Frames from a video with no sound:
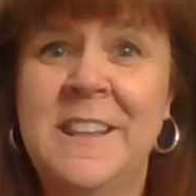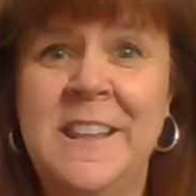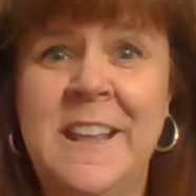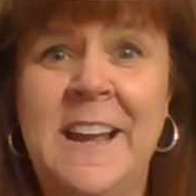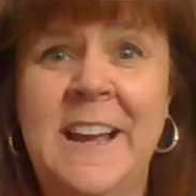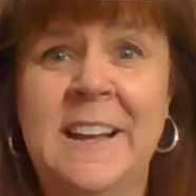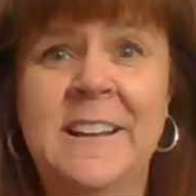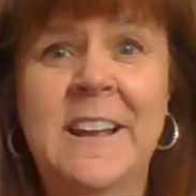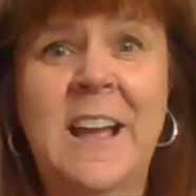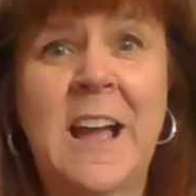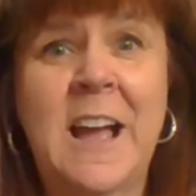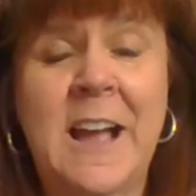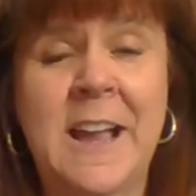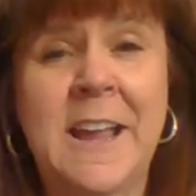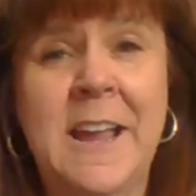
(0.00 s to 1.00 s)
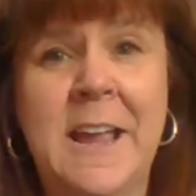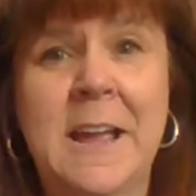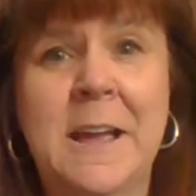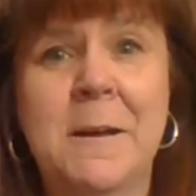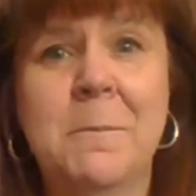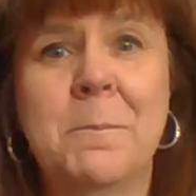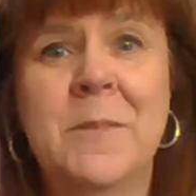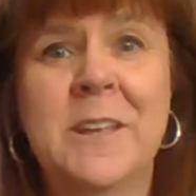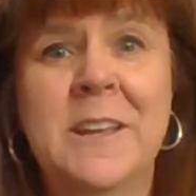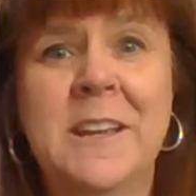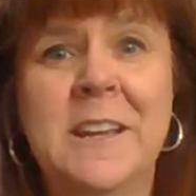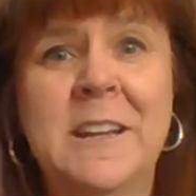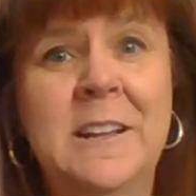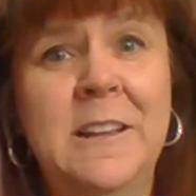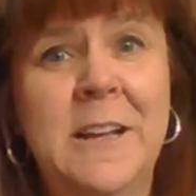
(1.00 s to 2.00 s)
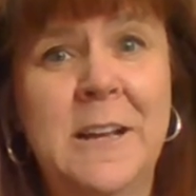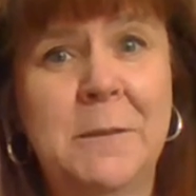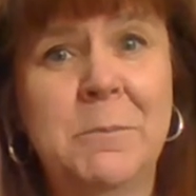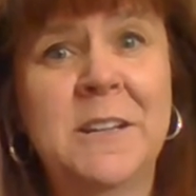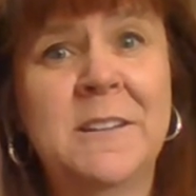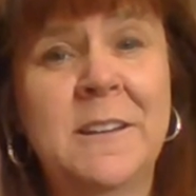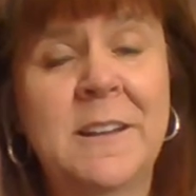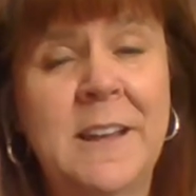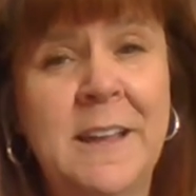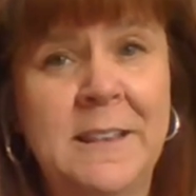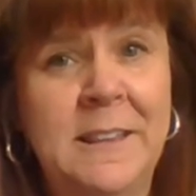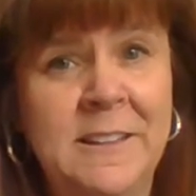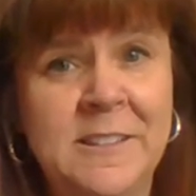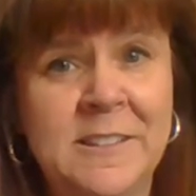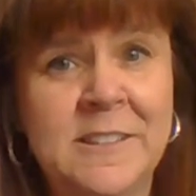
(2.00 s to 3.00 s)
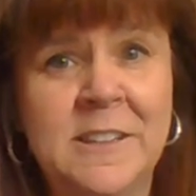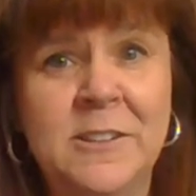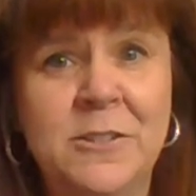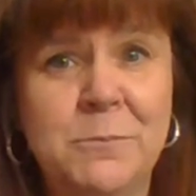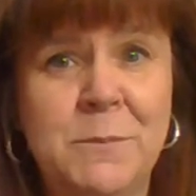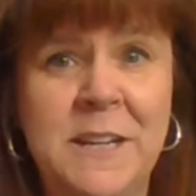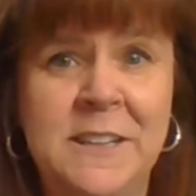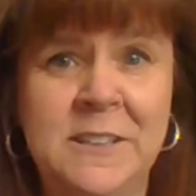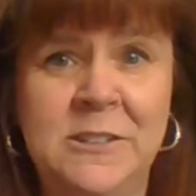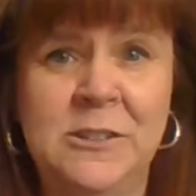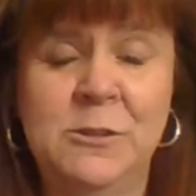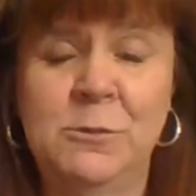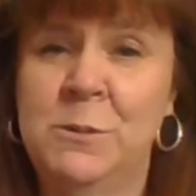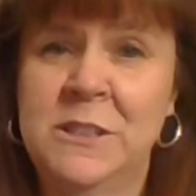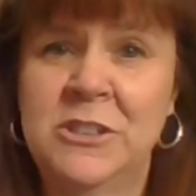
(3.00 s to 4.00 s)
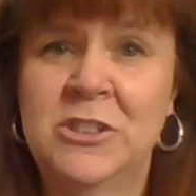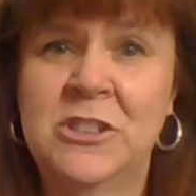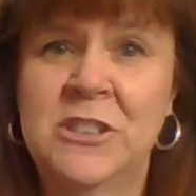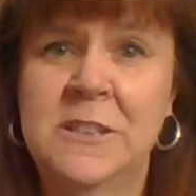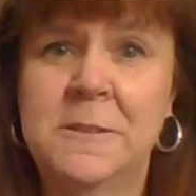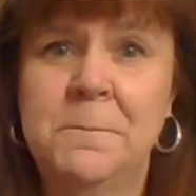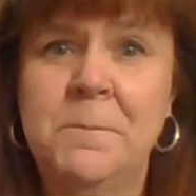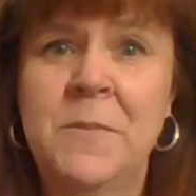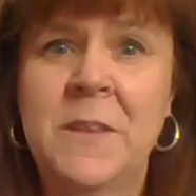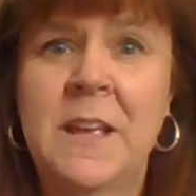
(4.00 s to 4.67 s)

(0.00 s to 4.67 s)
that I am in alignment and listening to my intuition.